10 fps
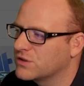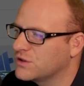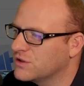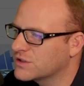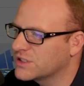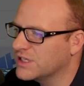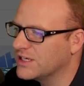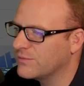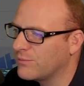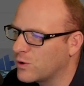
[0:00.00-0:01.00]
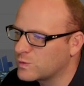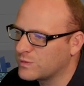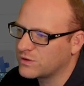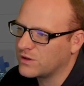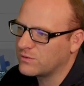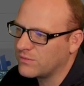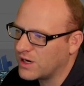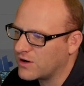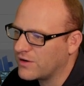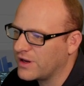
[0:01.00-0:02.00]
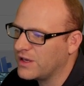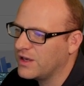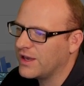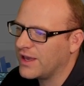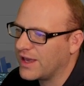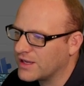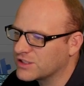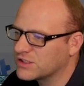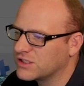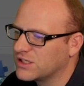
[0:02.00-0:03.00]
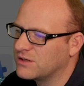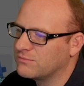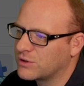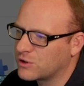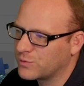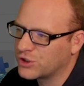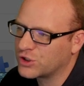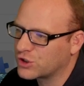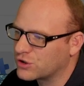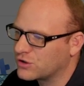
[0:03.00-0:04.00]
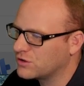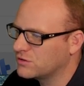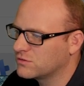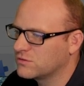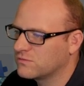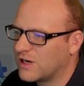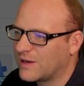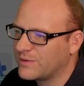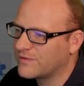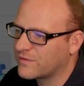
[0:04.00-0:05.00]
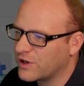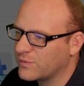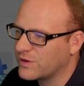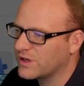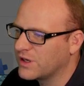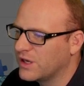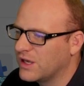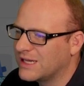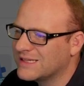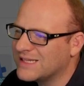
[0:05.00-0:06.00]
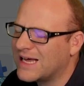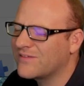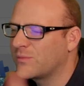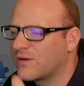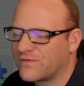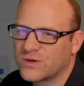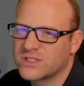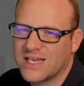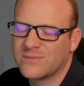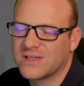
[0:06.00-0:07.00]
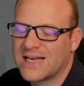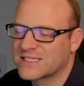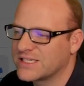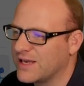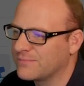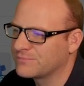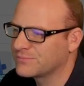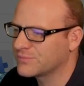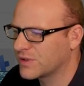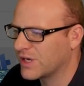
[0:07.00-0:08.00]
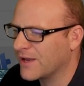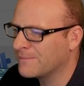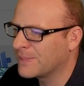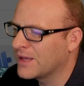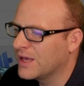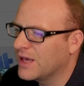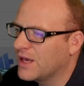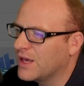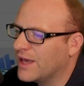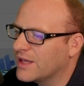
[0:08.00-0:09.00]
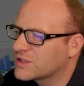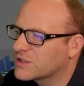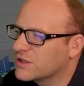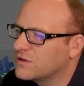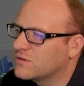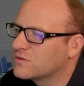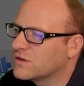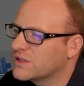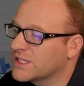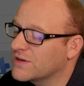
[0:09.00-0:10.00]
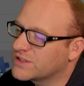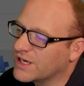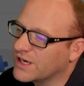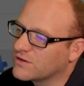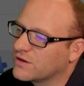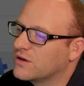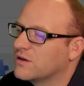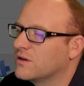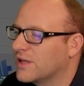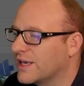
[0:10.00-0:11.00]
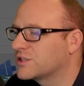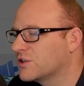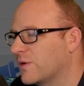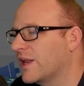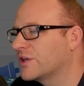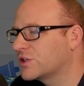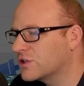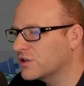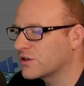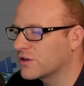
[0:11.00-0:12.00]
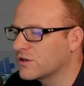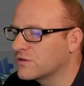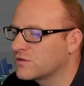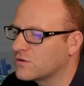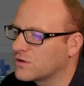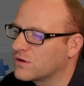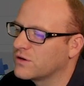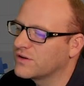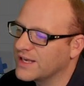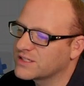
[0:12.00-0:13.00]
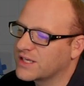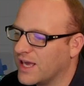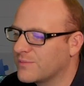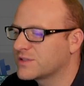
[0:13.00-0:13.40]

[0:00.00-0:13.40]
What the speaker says: you'll see most people, Mary, Angela, Bourbon Girl, Robbie Freeman. A lot of them are first name, last name. Okay, and so instead of saying thanks Joanna Turner or thanks Kim